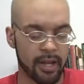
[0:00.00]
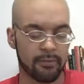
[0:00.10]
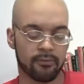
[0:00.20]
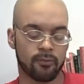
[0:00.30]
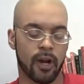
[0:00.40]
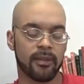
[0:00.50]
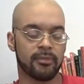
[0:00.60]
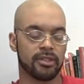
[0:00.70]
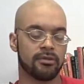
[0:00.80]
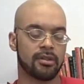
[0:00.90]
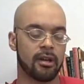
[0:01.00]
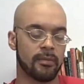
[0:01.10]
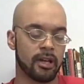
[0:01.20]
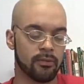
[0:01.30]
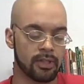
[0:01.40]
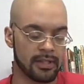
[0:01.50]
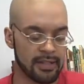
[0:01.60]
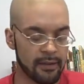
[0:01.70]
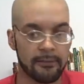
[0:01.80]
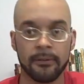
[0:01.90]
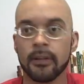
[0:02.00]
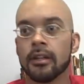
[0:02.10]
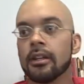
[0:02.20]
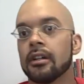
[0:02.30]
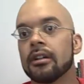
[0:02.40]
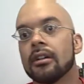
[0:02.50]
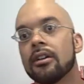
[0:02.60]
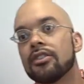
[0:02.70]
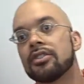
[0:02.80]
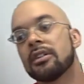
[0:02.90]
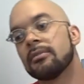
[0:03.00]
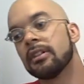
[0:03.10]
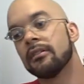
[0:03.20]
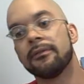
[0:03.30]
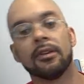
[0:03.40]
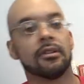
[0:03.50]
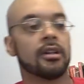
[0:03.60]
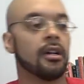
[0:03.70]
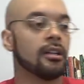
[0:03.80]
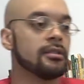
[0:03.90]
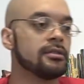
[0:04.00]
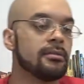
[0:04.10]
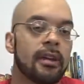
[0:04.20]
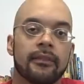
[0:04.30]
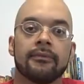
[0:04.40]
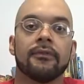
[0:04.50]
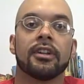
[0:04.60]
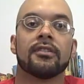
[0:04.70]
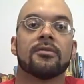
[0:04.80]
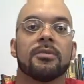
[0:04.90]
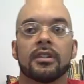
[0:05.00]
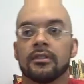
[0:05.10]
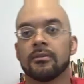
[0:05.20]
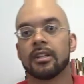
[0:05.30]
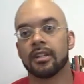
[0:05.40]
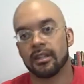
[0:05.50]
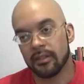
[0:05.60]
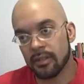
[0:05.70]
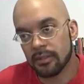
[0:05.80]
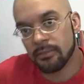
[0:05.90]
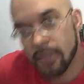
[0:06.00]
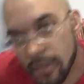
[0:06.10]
quite right, but she was talking about with safe. Oh shit, I'm getting a phone call and my fucking speakers make that noise. I'll